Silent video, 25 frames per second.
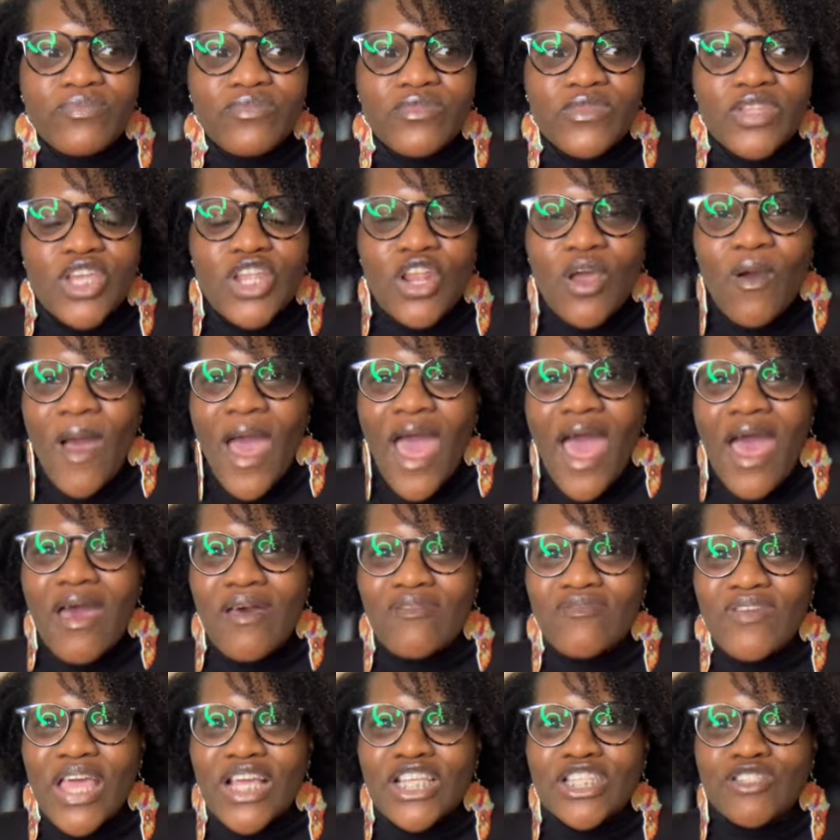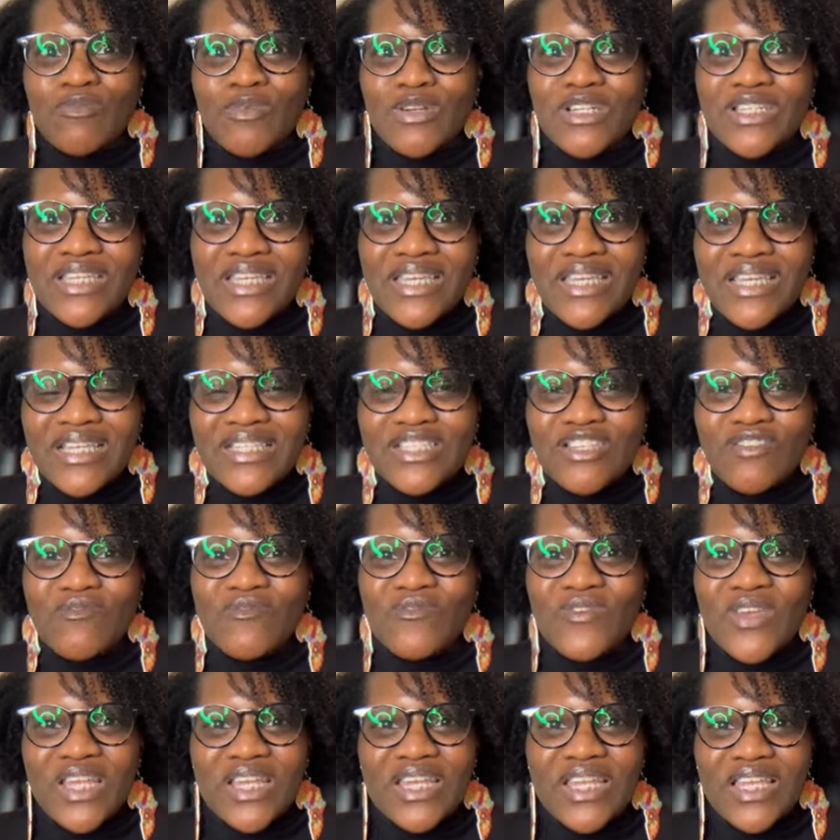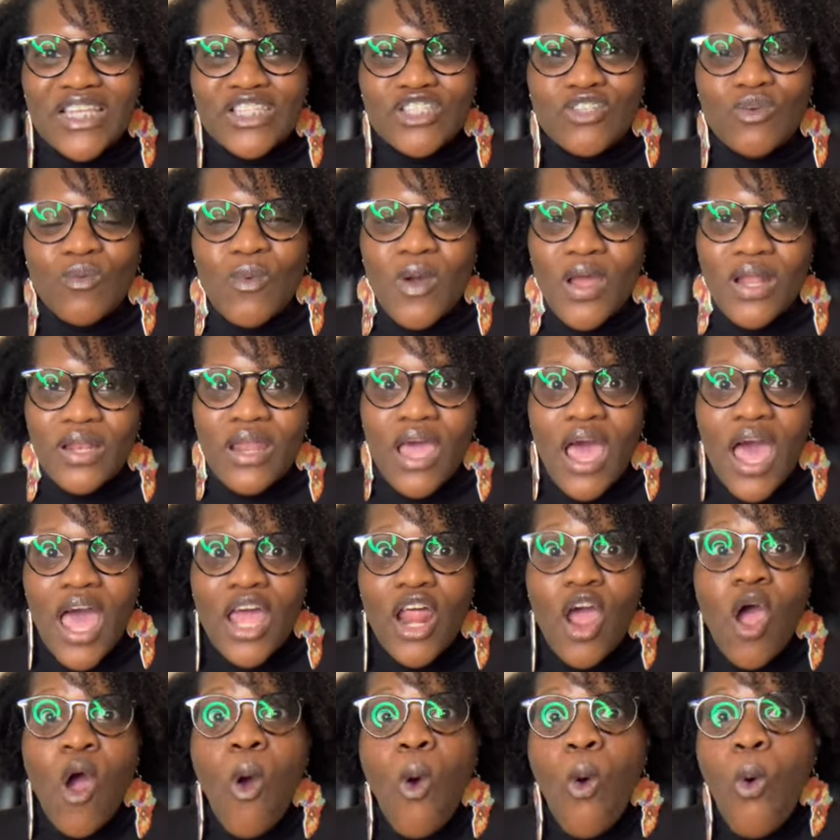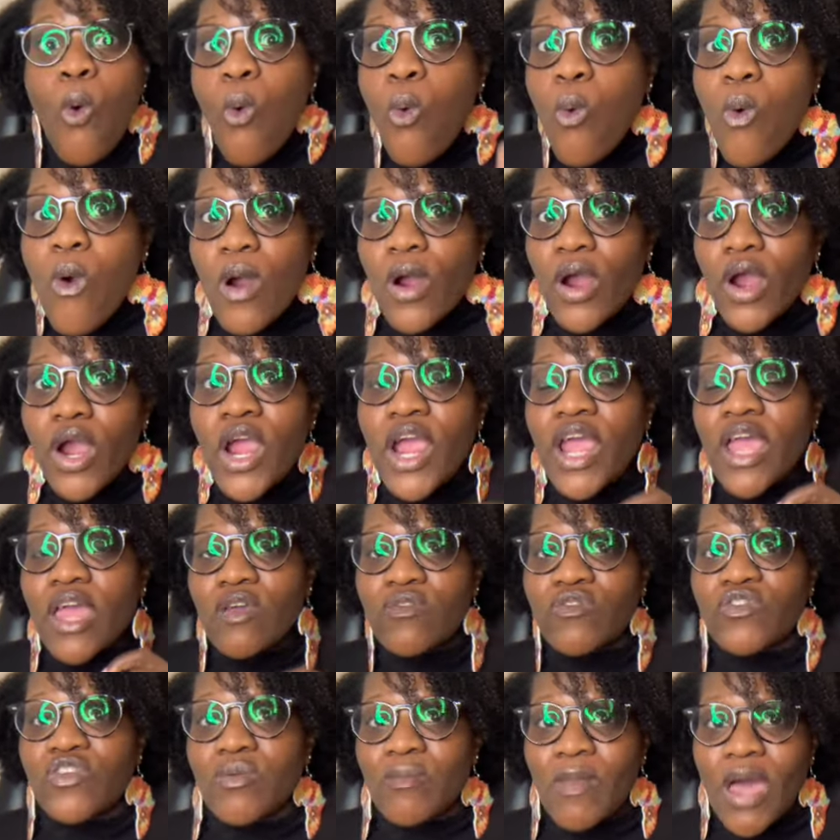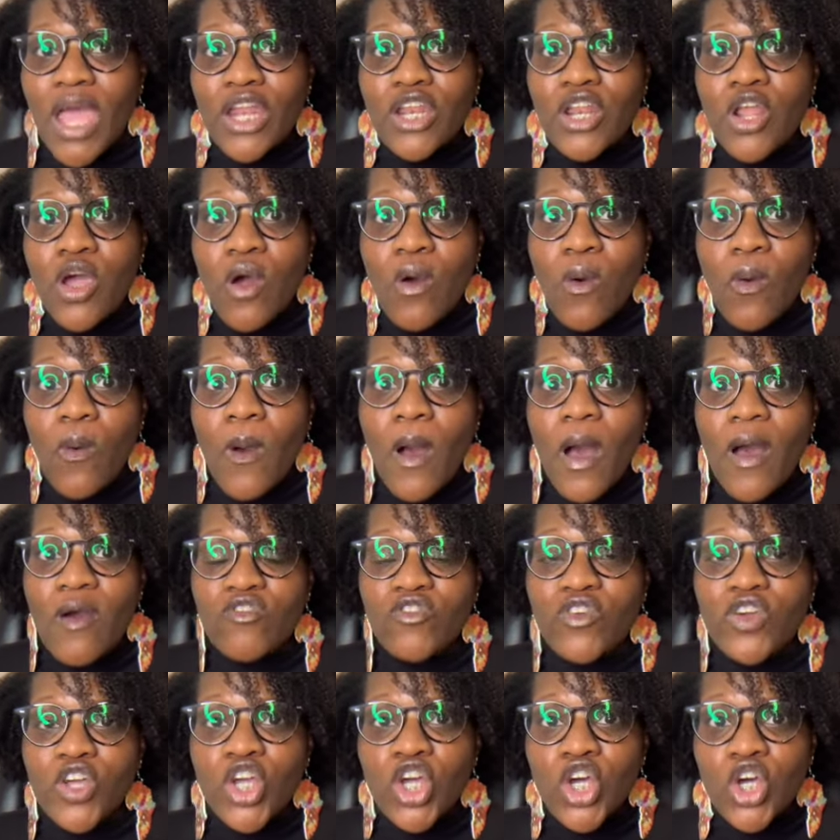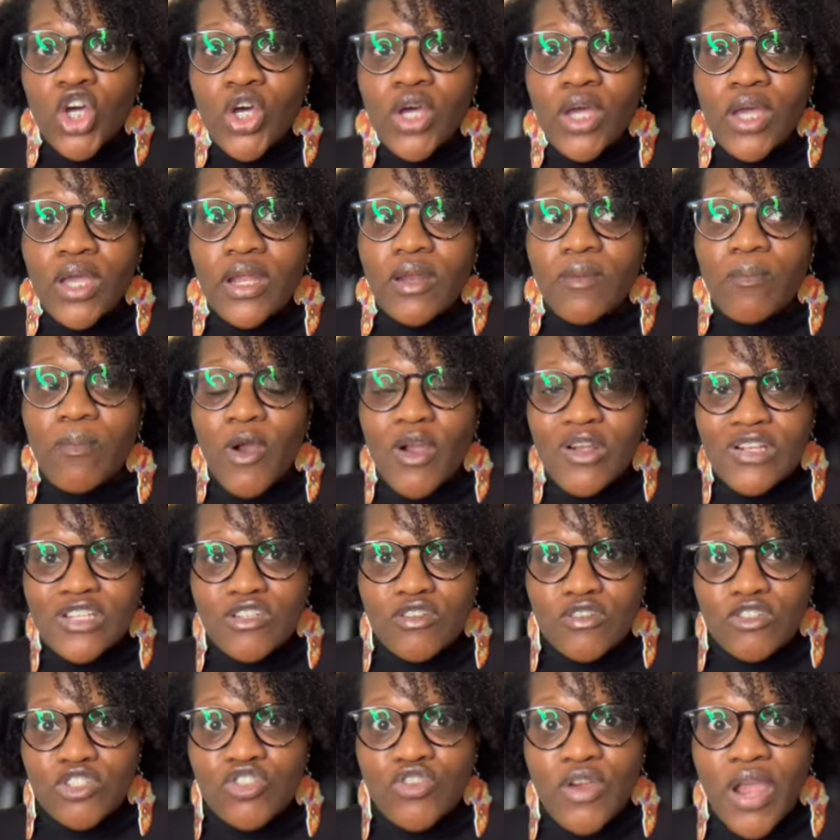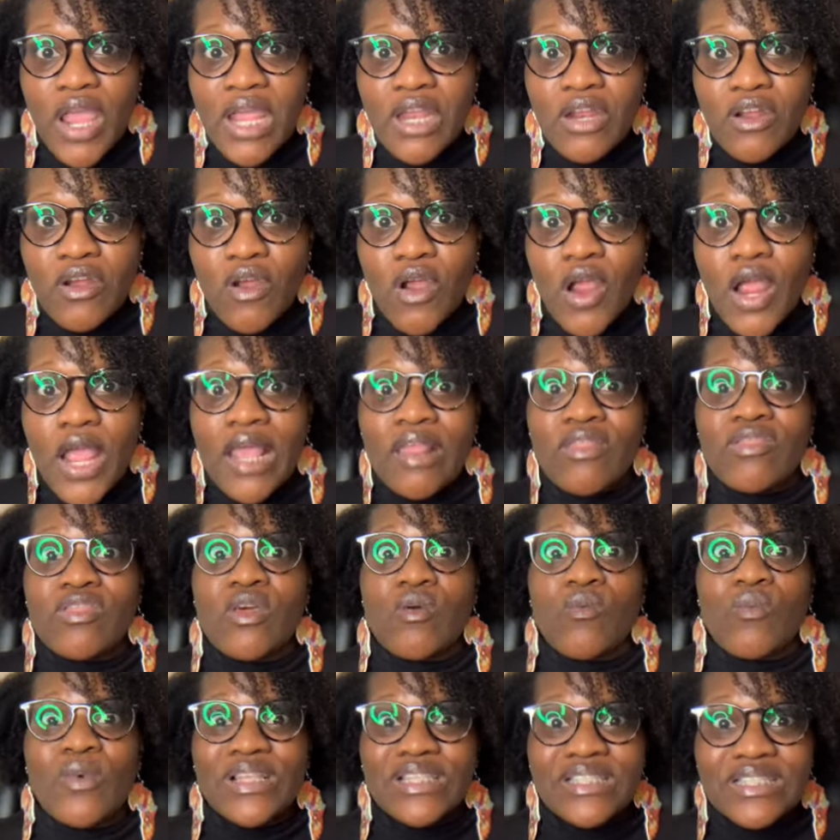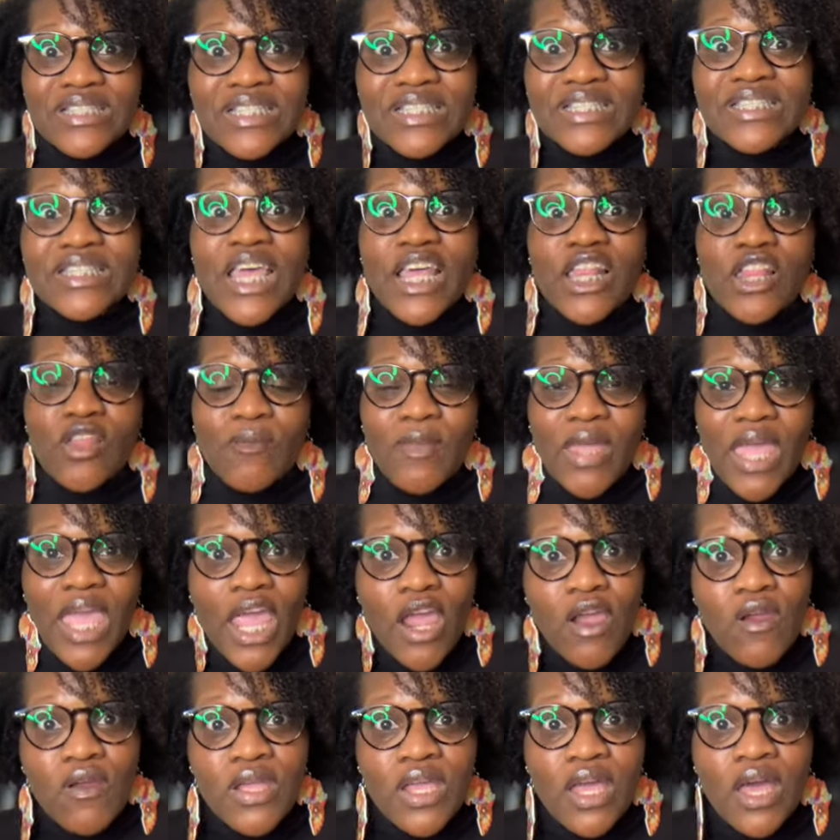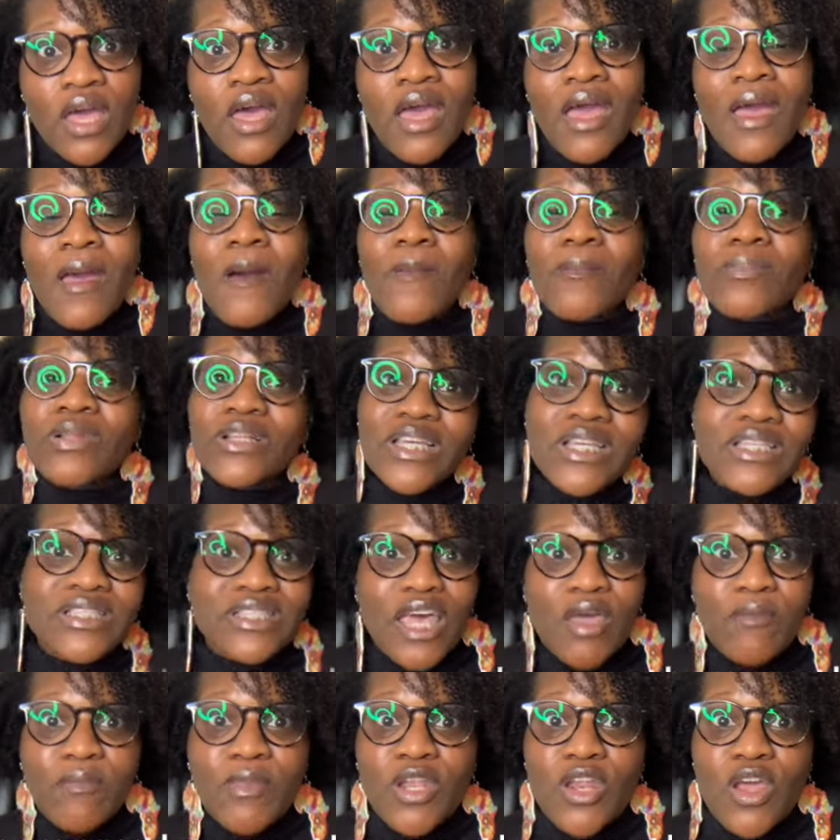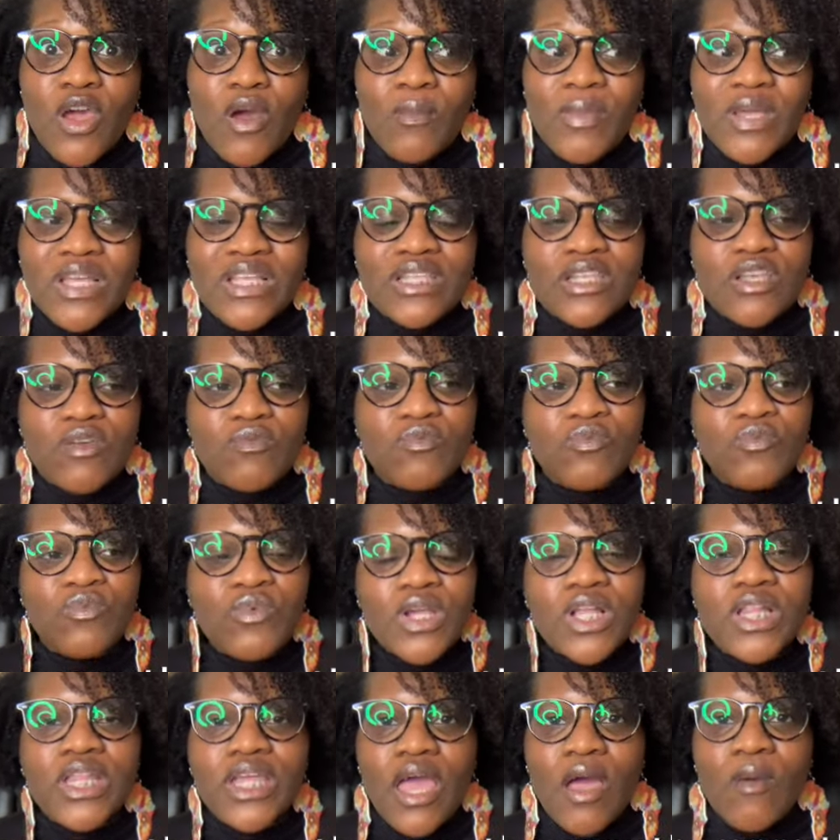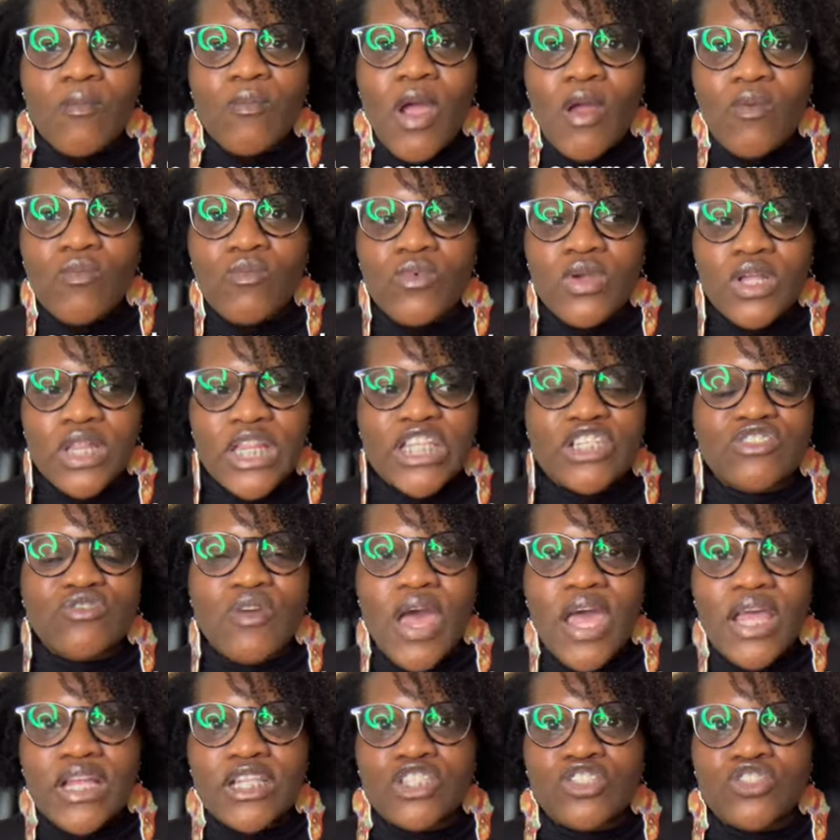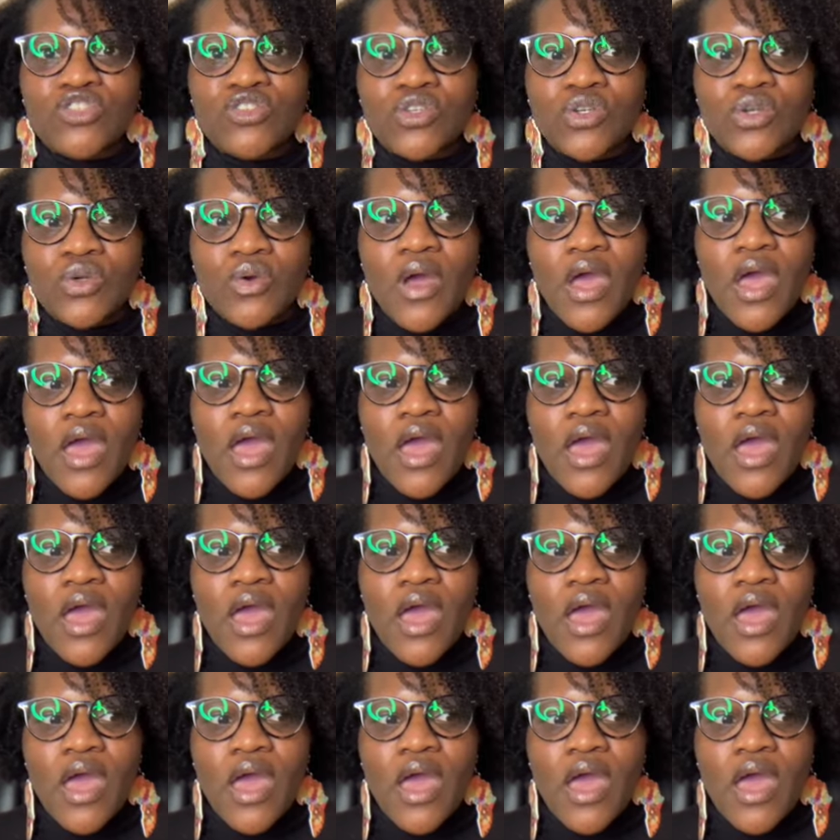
you know, have expertise in fitness or whatnot, or if you might know of a good personal trainer in the Winston-Salem area, please let me know, because I'm really trying to